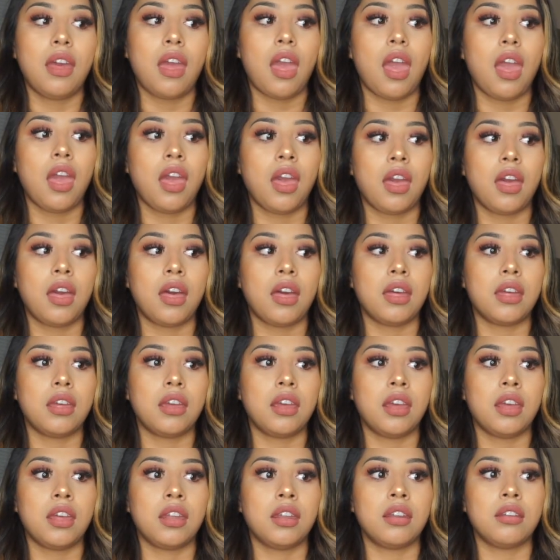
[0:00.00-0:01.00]

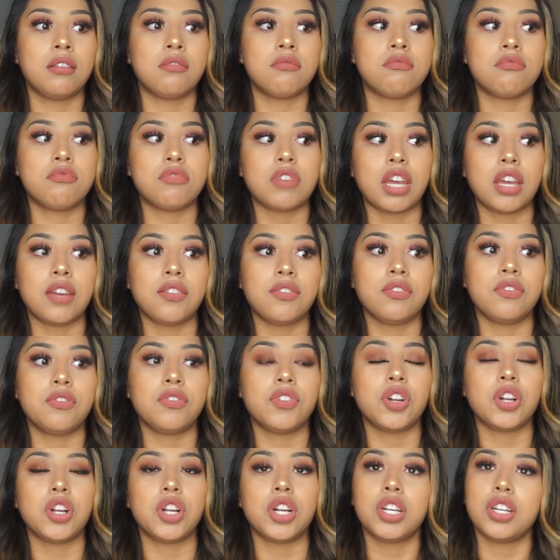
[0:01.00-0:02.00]
And I've
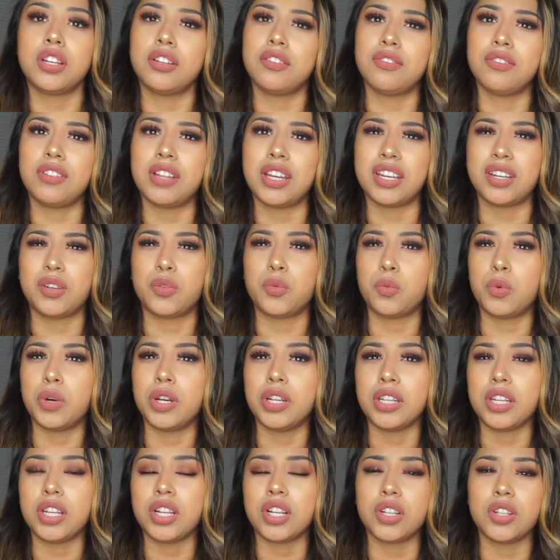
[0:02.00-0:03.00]
heard of like
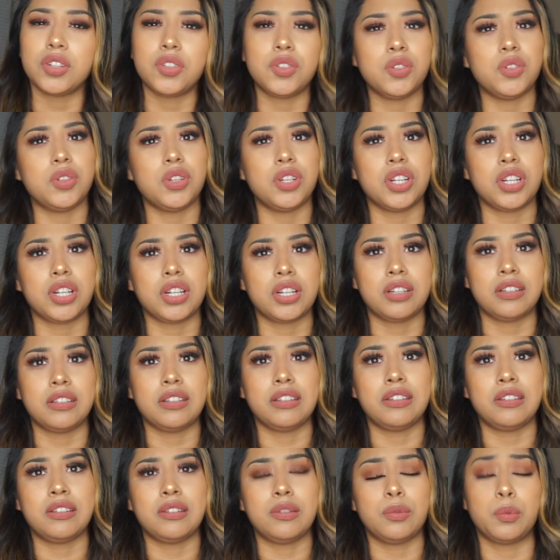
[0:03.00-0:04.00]
1 year, 2 years
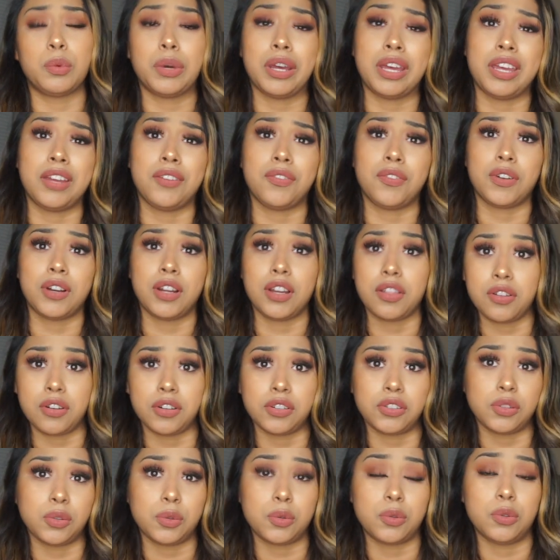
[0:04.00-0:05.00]
wait for other
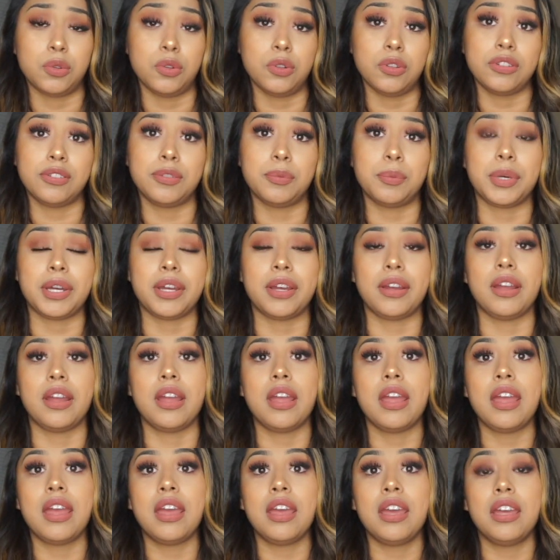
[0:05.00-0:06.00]
schools, but
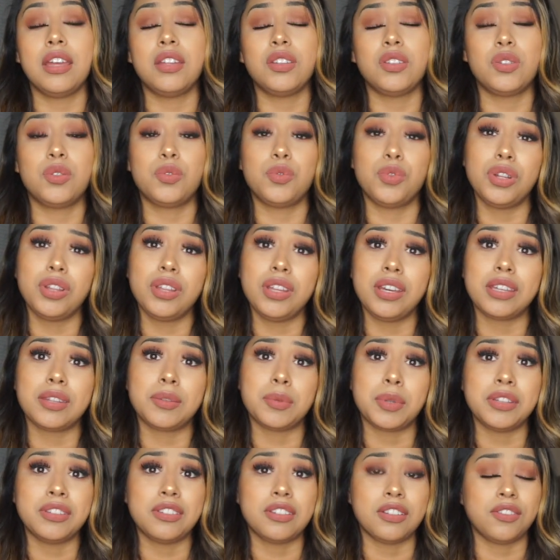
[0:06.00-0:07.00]
it's really
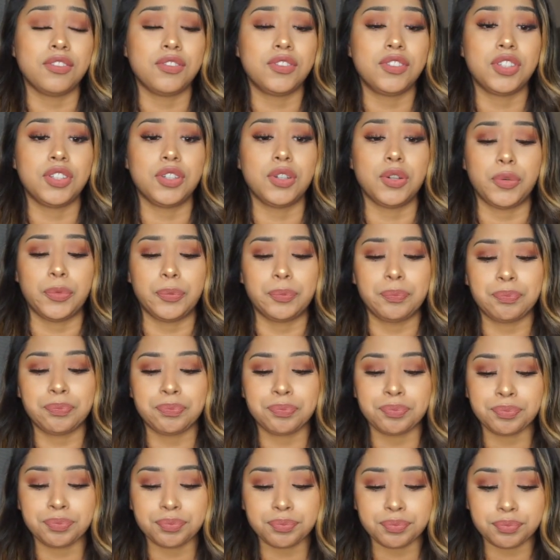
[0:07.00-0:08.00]
expensive too.
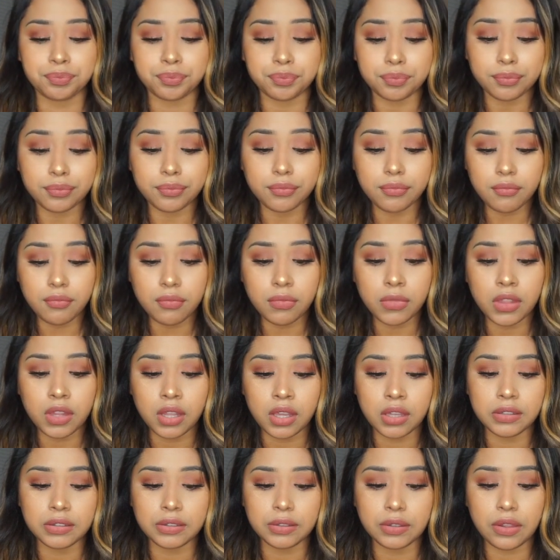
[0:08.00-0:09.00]

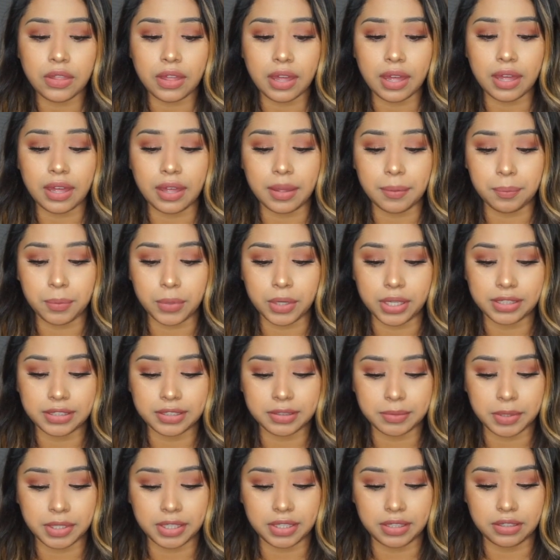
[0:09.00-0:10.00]
So that
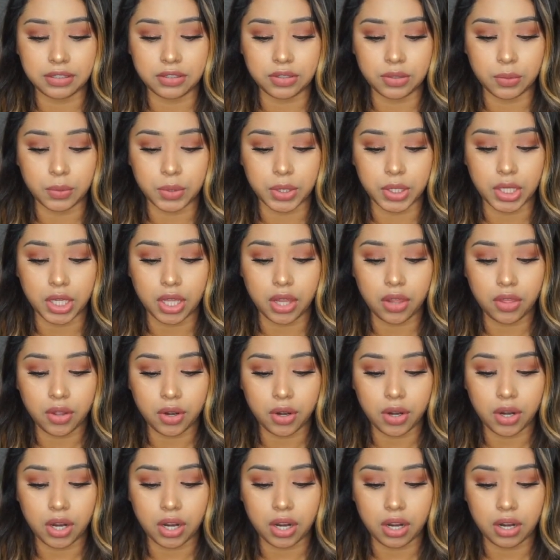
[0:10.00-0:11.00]
brings me to
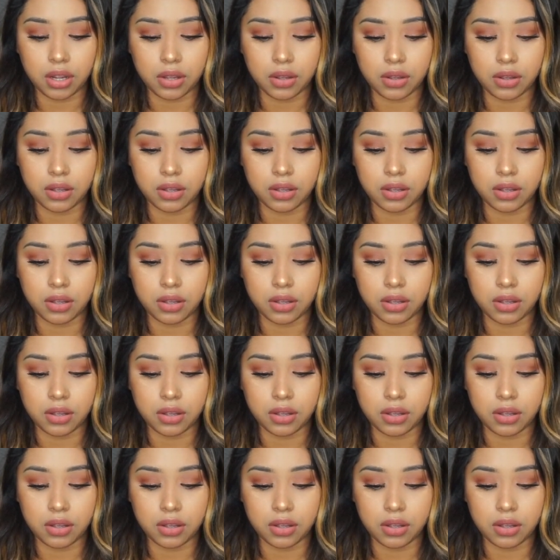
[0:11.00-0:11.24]
another